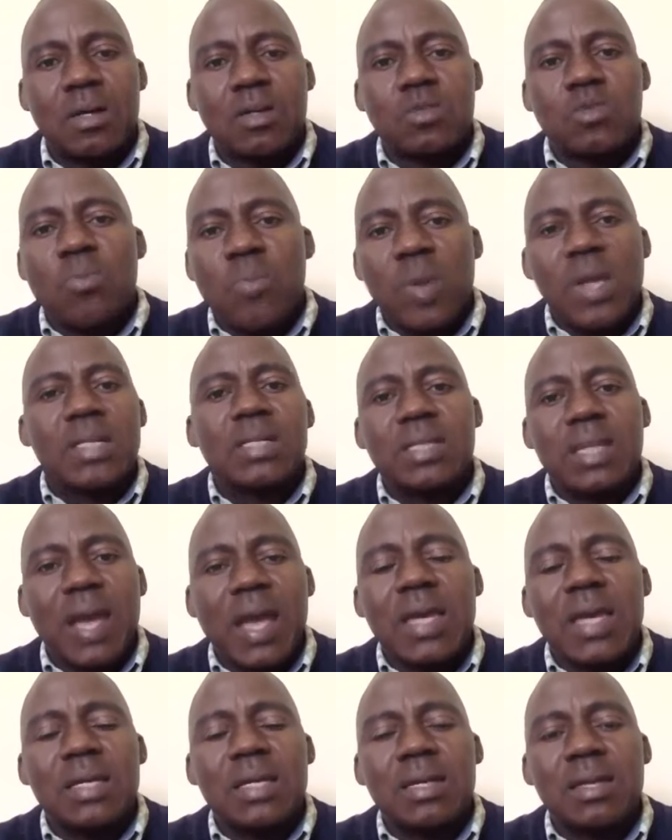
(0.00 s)
to
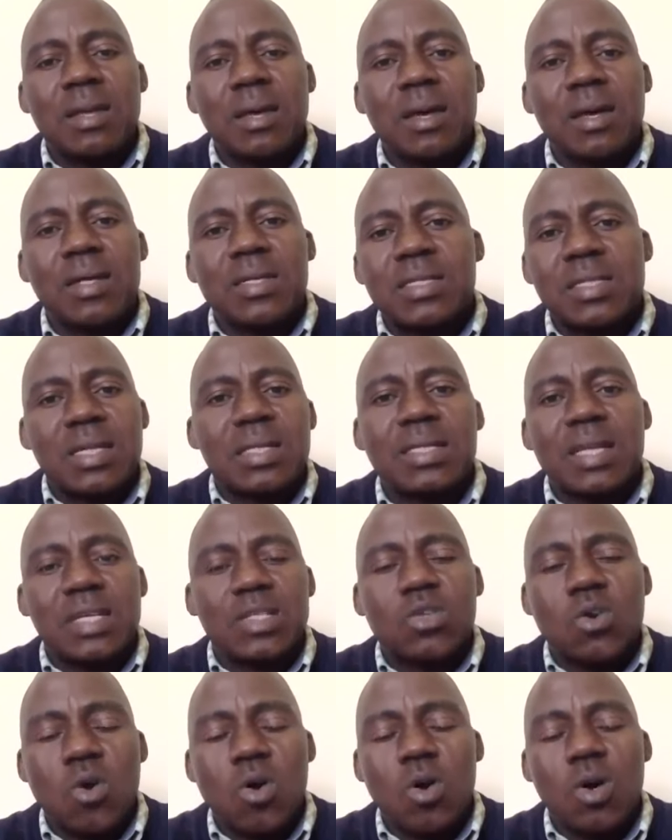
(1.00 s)
maintain a status
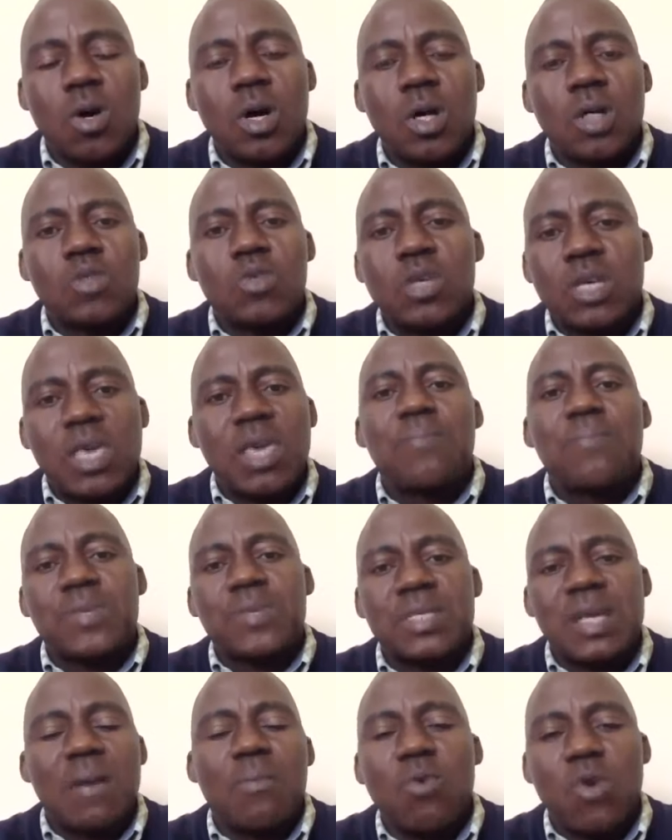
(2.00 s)
quo, to keep
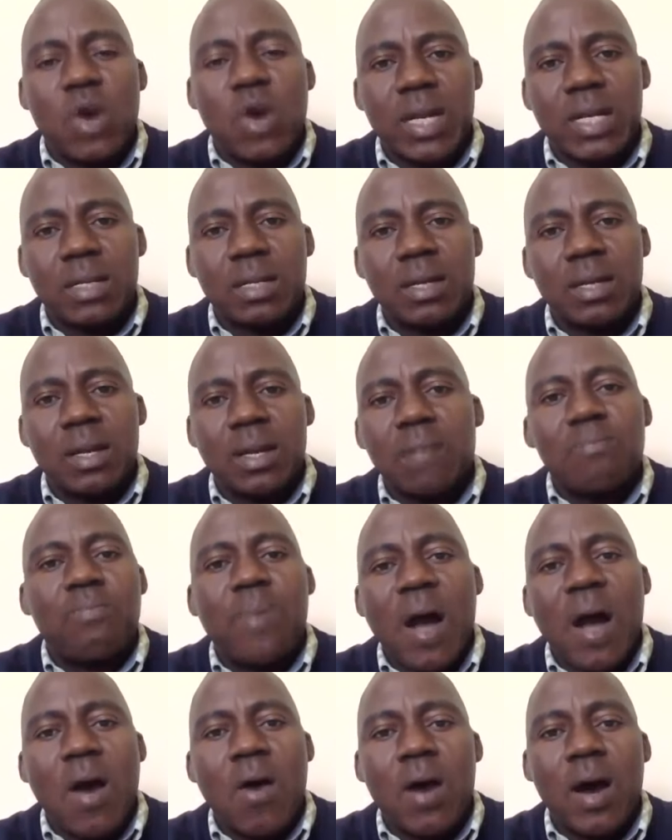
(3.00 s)
someone in
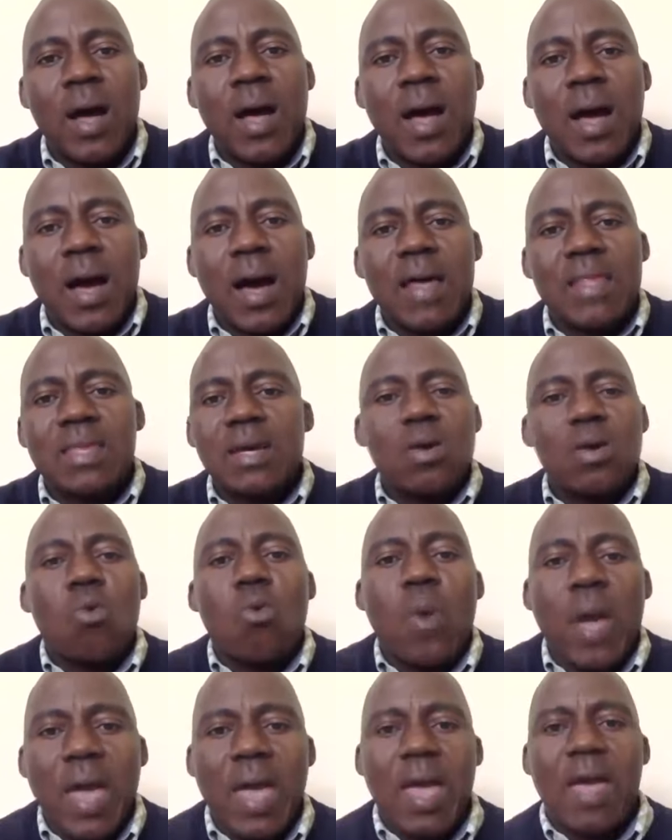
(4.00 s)
power. I think
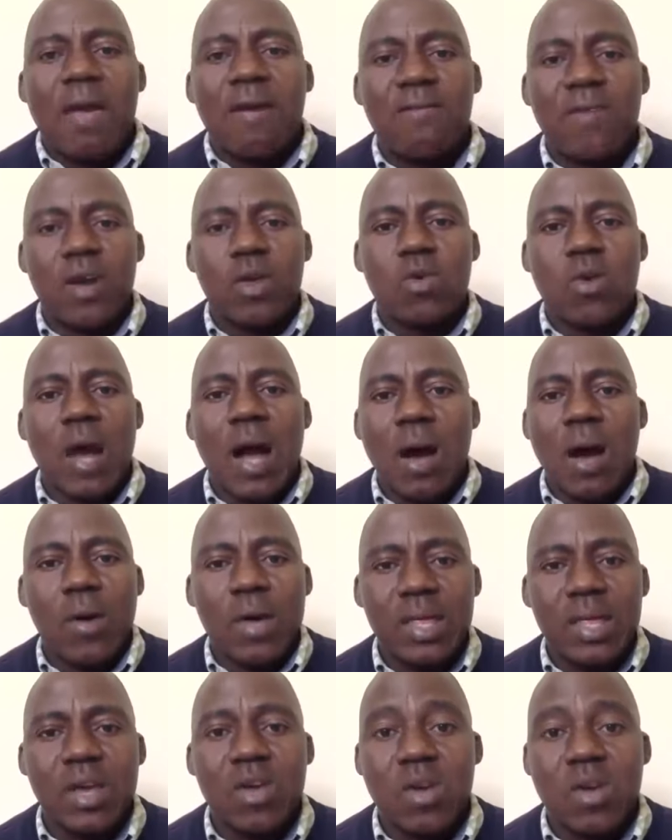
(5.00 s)
wherever you are,
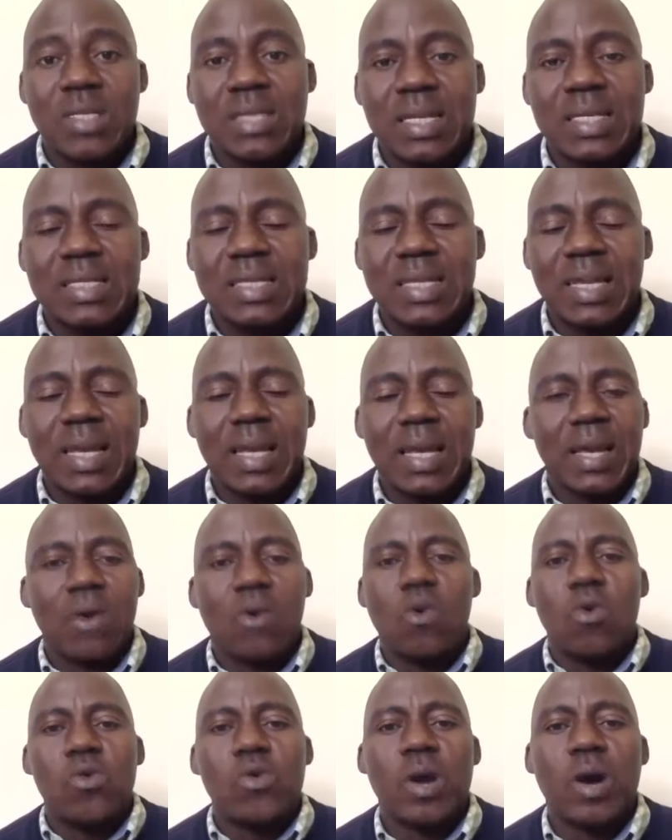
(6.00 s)
whether you are Zenzele
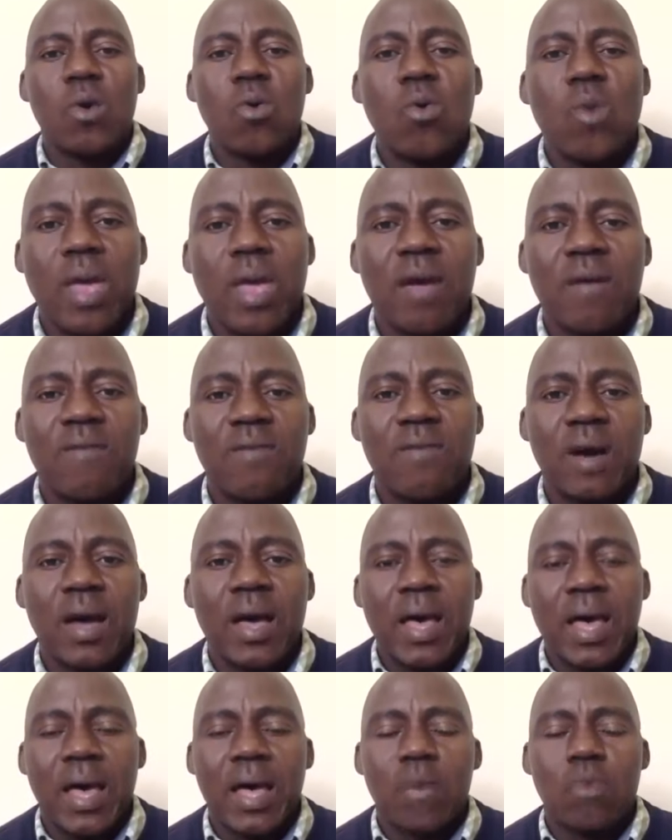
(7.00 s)
or you are whoever,
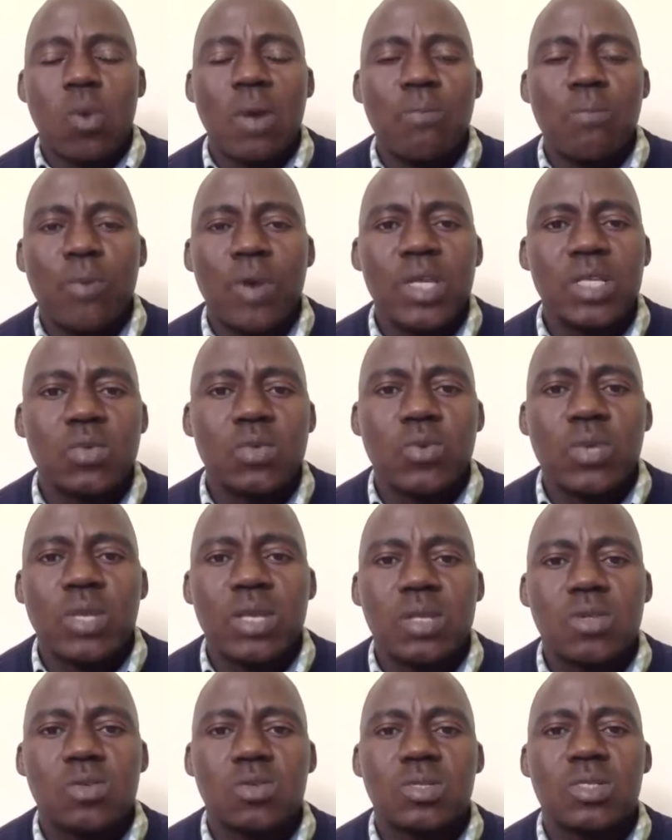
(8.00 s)
at one point we
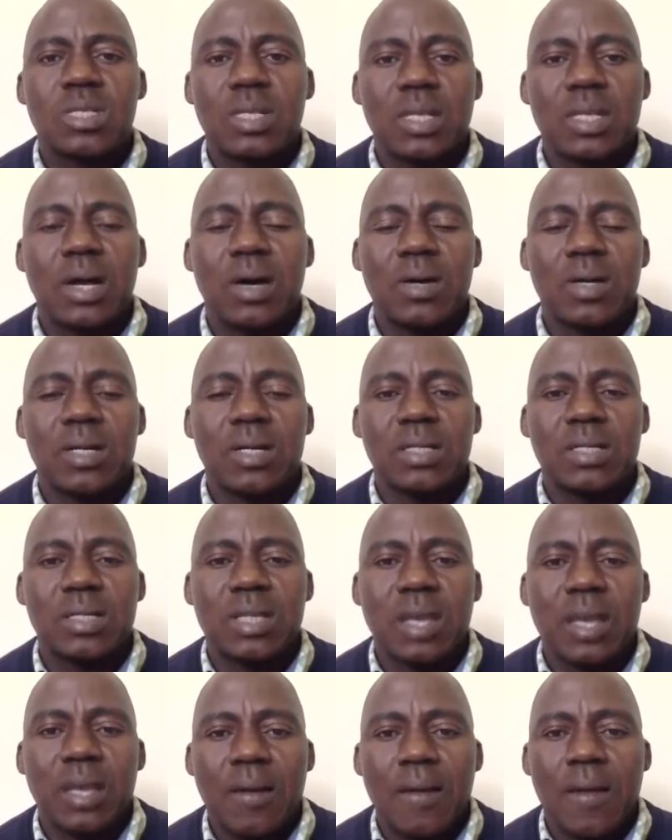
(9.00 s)
need to sit down and
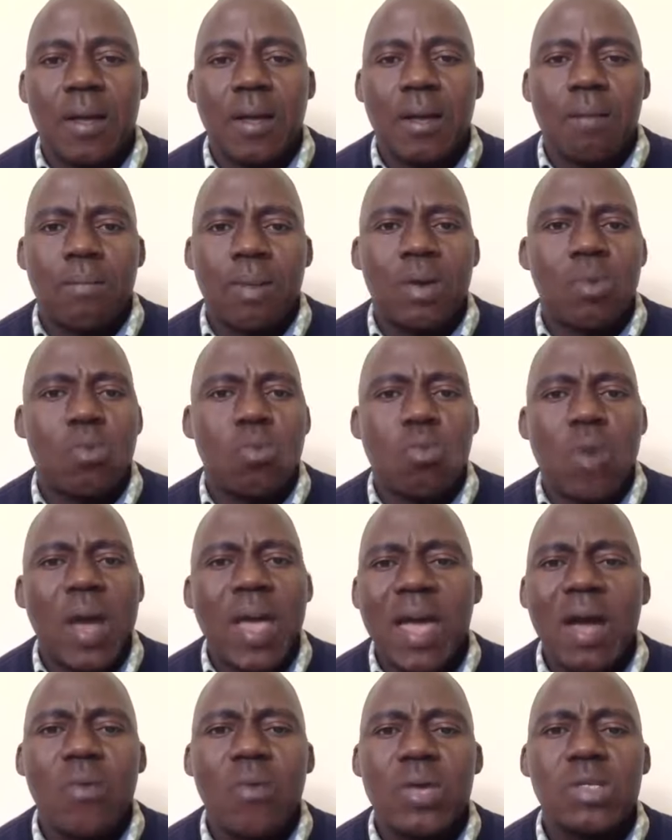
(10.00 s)
say, but why
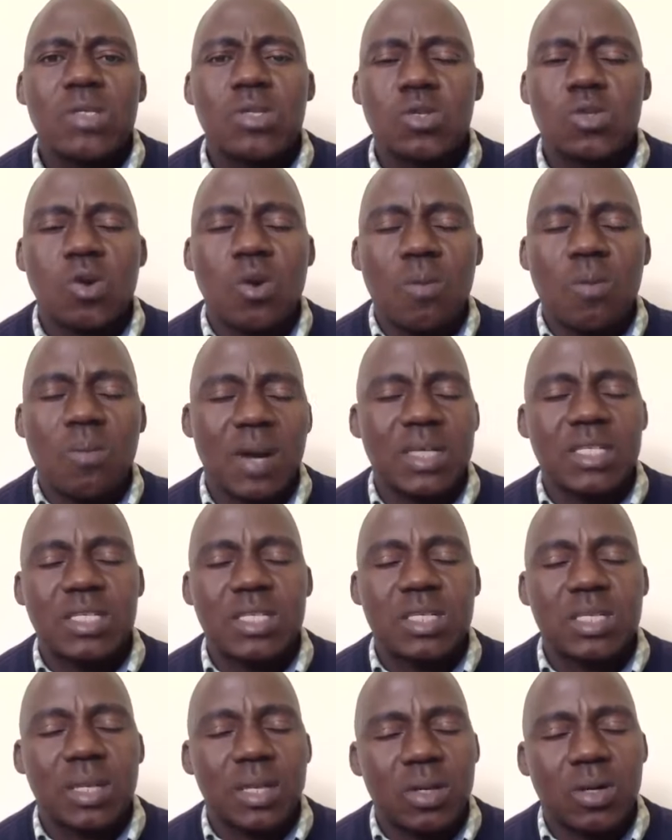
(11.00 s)
are we so much